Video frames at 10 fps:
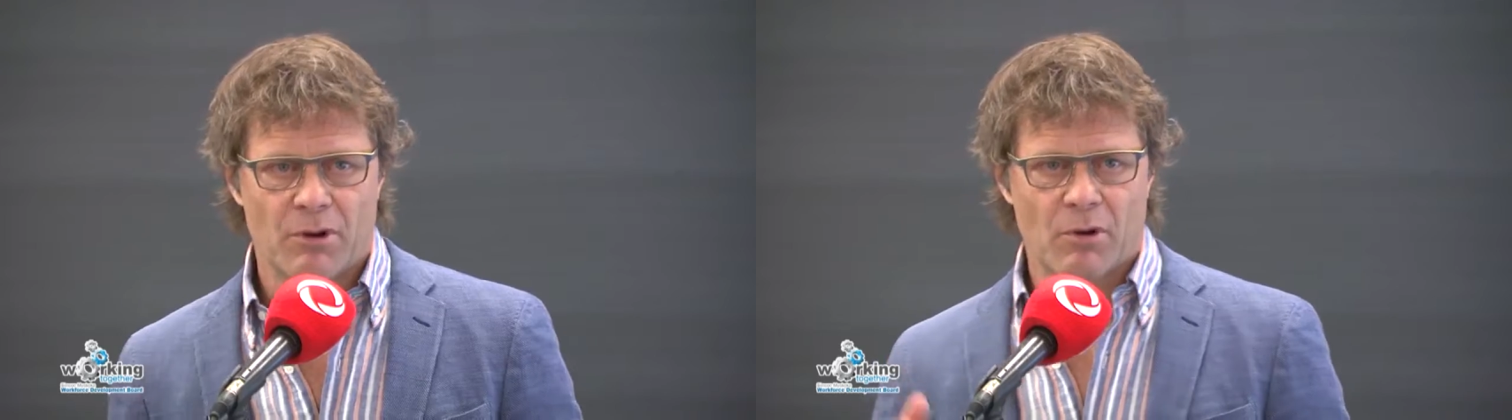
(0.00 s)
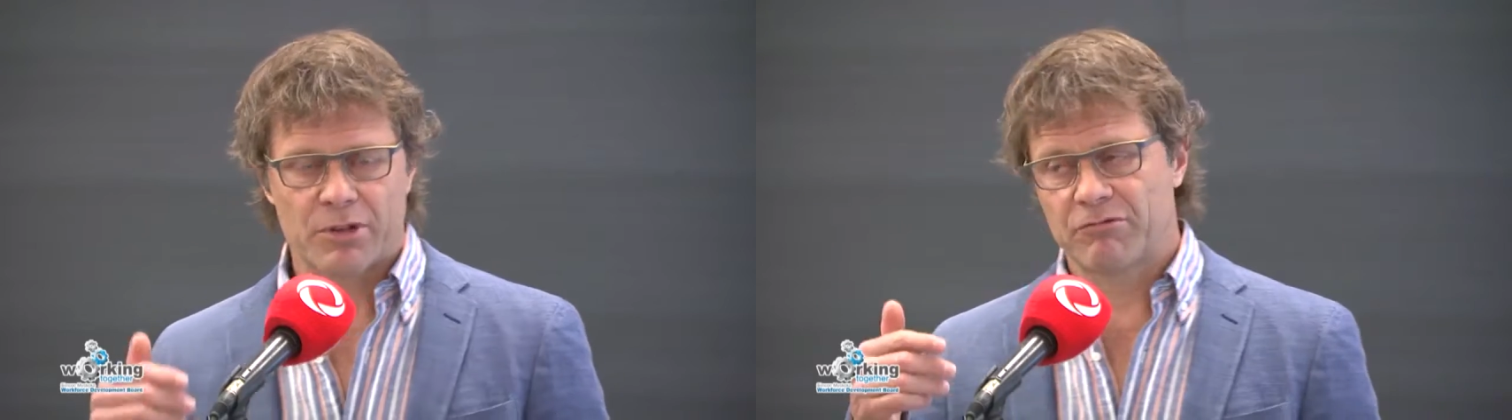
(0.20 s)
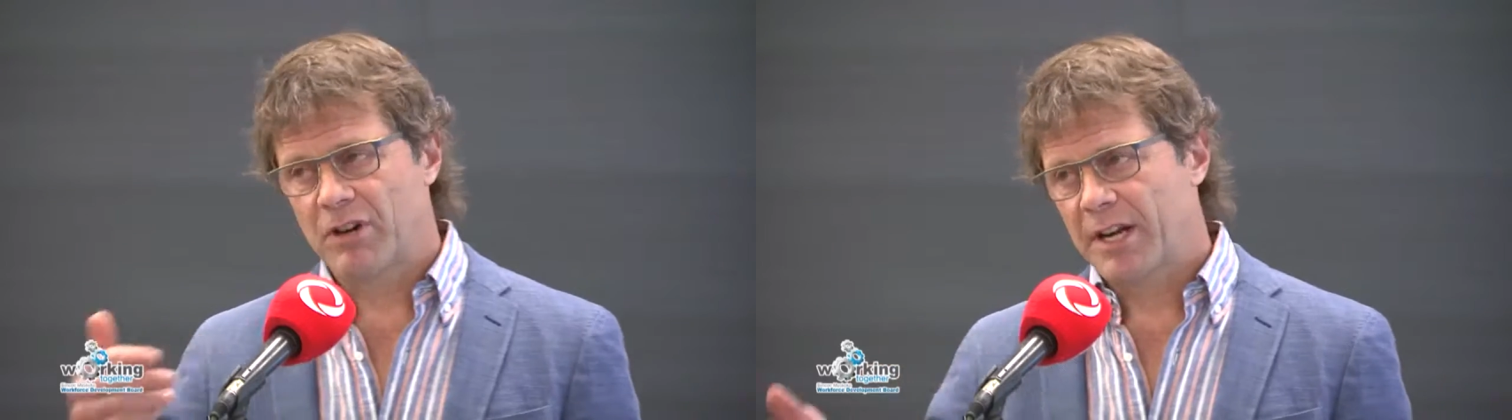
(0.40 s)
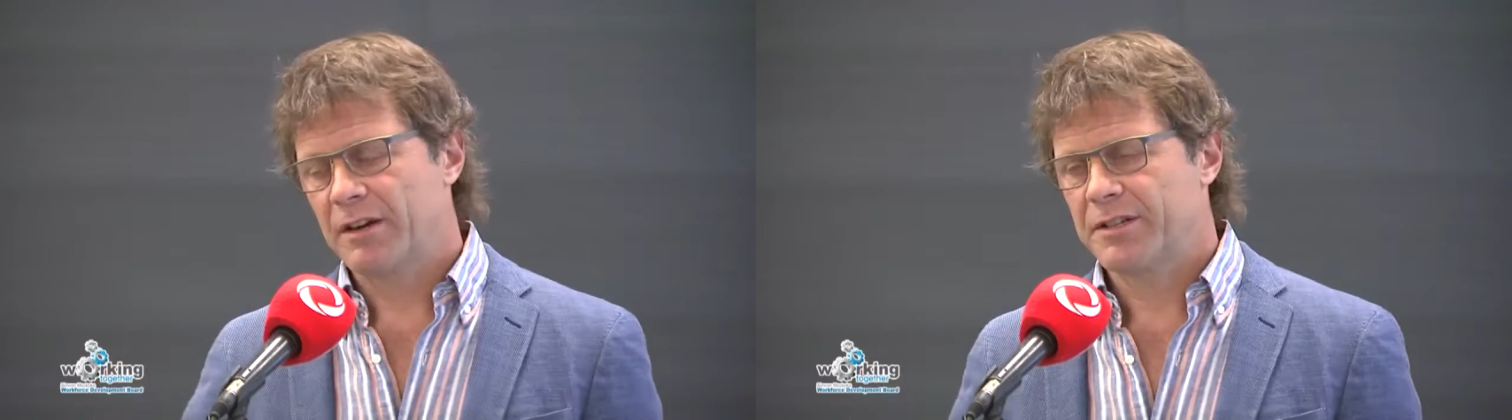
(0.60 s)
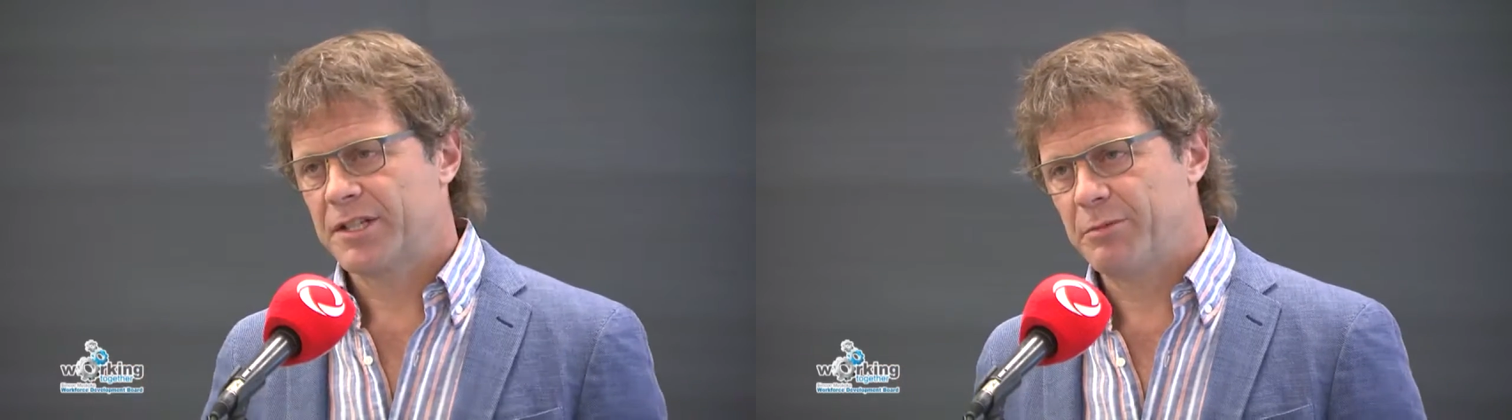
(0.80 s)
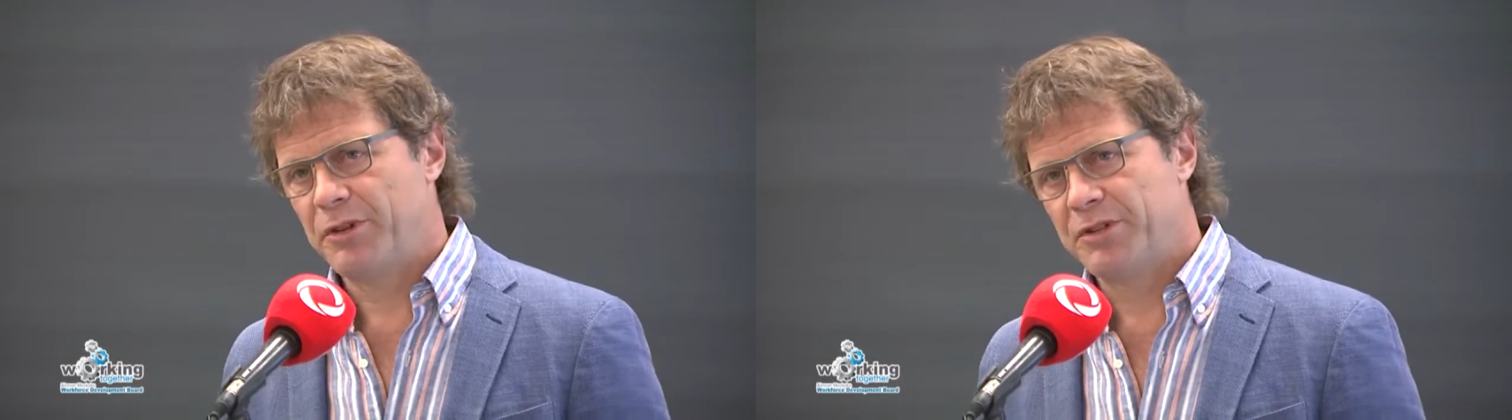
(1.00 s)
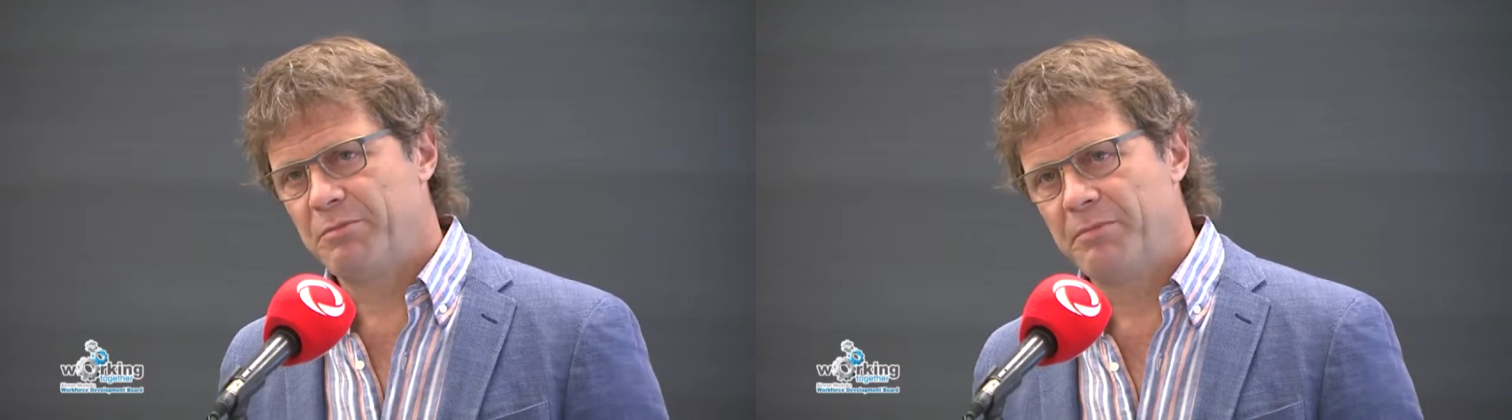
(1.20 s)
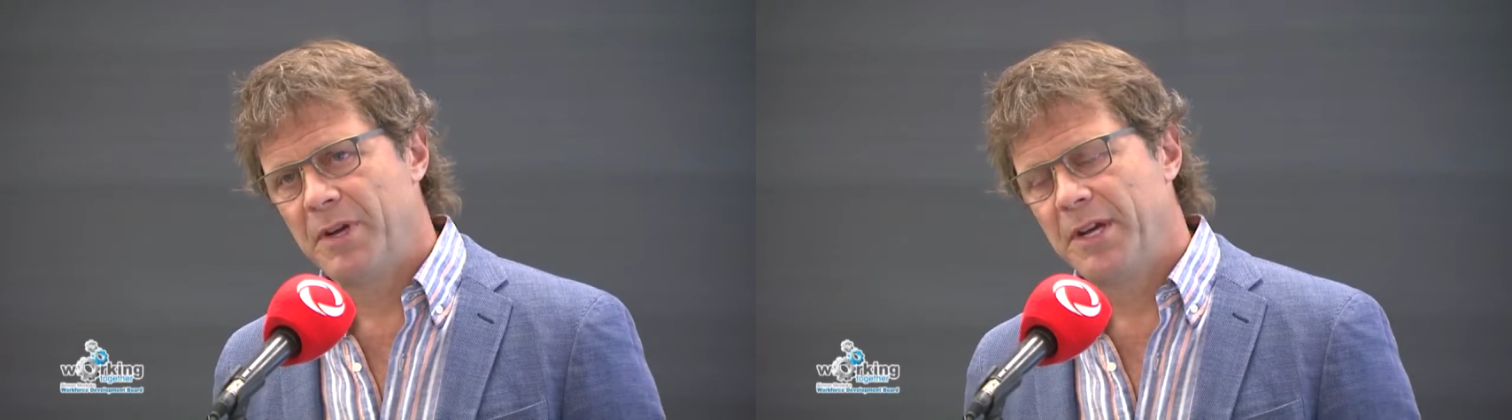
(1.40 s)
and Gord's running our
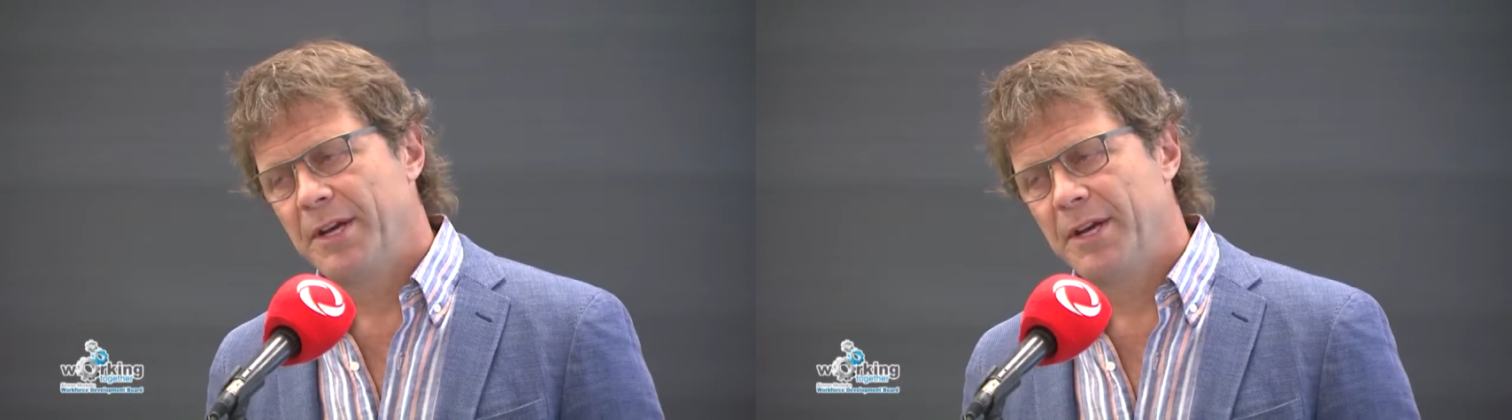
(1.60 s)
distribution